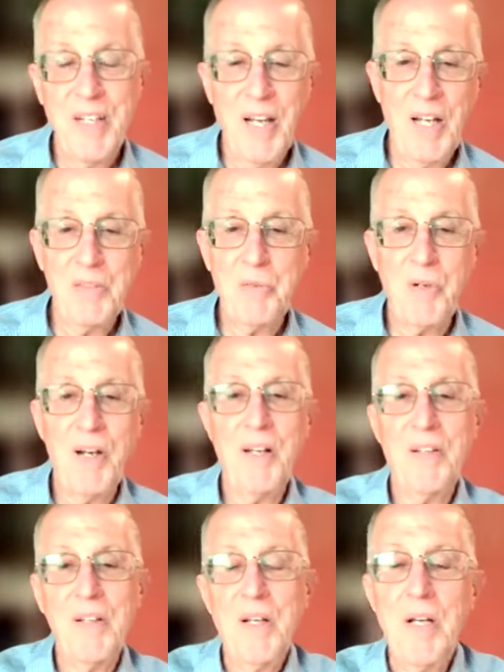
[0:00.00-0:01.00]
at
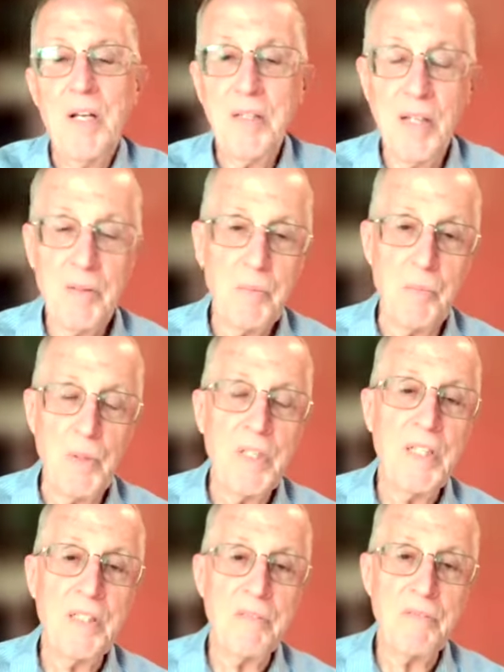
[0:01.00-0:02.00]
trial that what he
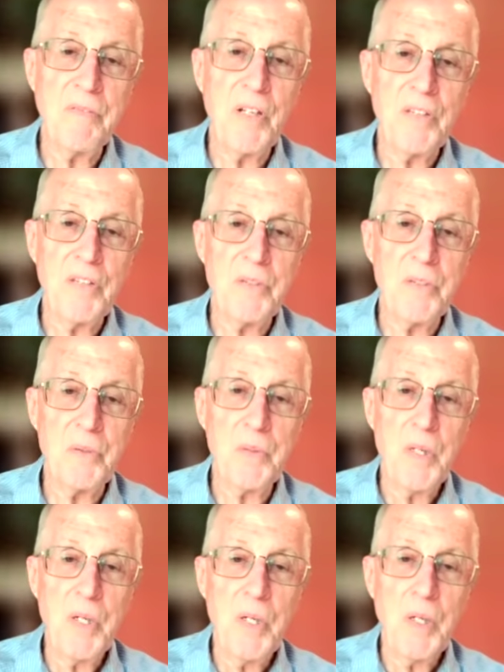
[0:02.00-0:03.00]
confessed to
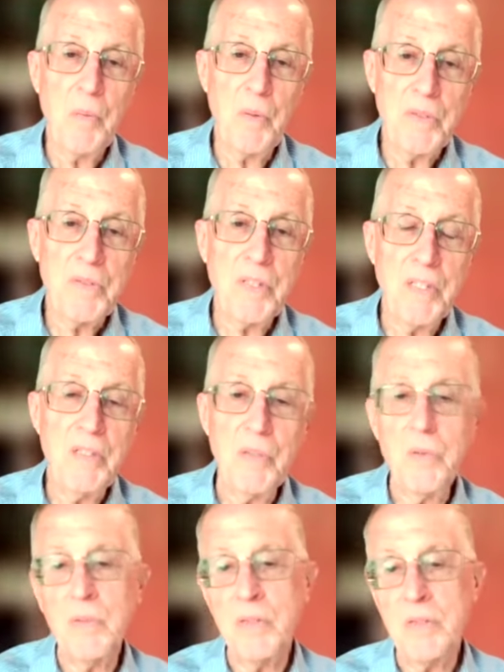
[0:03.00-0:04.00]
was that he
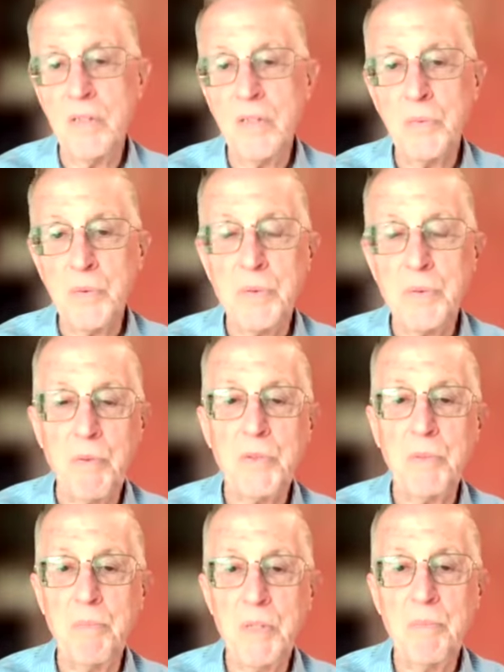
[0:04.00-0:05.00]
knew that this was supposed to
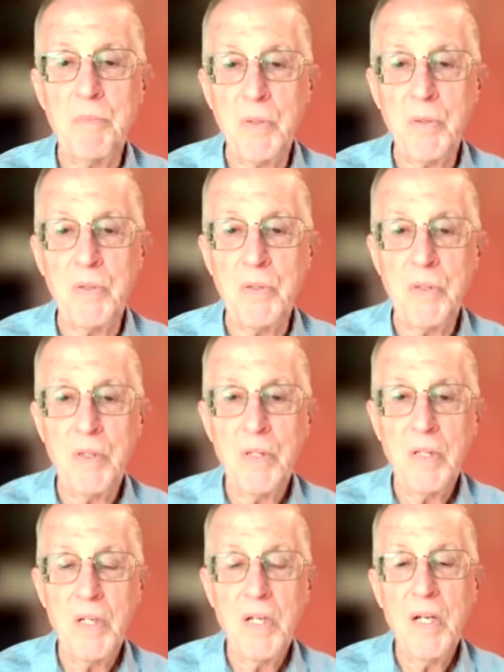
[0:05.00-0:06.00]
be a murder,
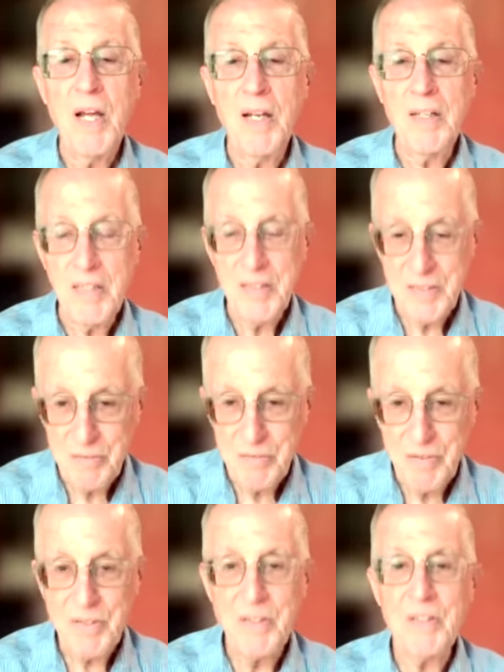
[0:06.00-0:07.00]
and he's
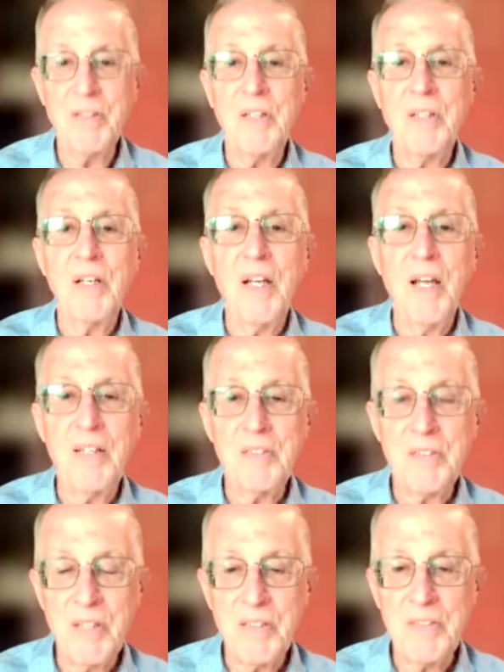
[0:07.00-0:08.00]
convicted and
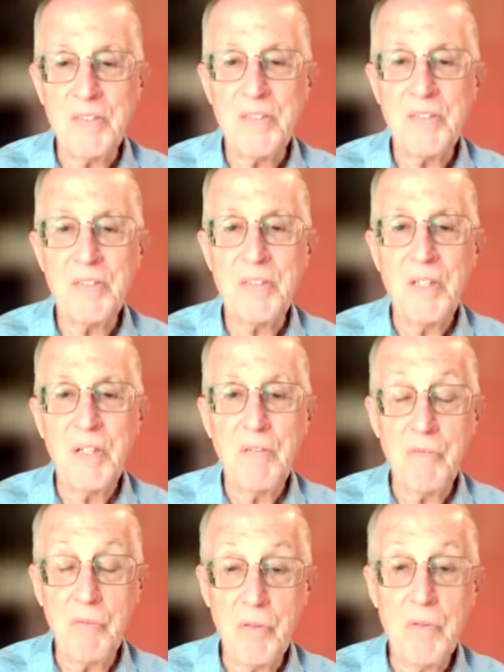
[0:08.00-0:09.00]
sentenced
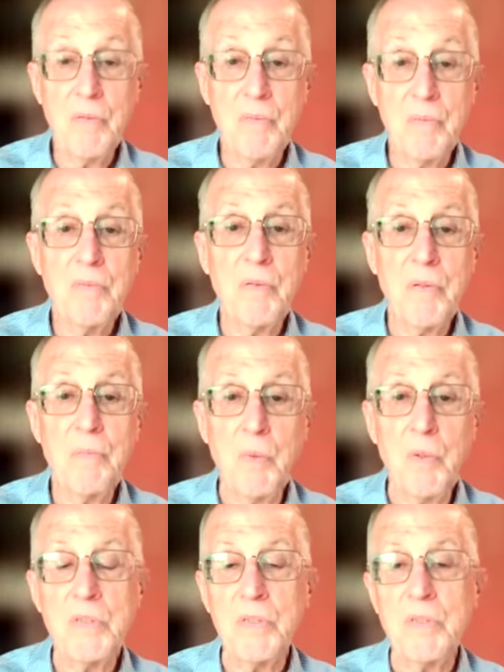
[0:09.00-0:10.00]
for the
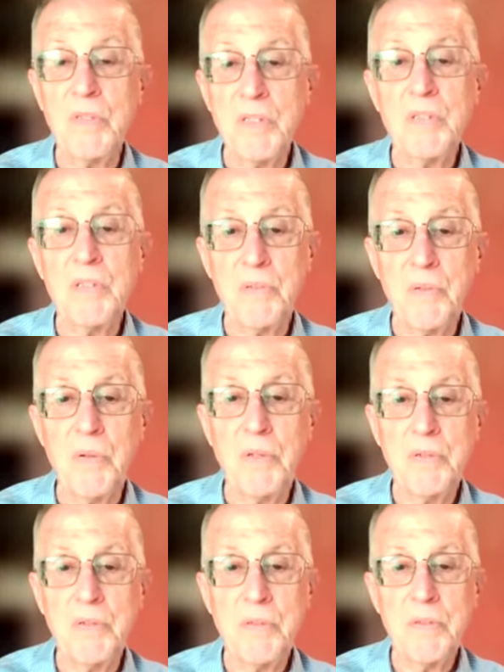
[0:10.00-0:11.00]
more serious
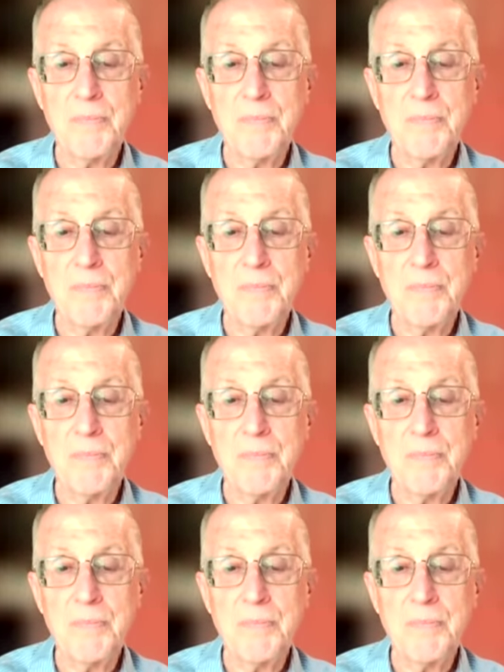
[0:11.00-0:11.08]
charge.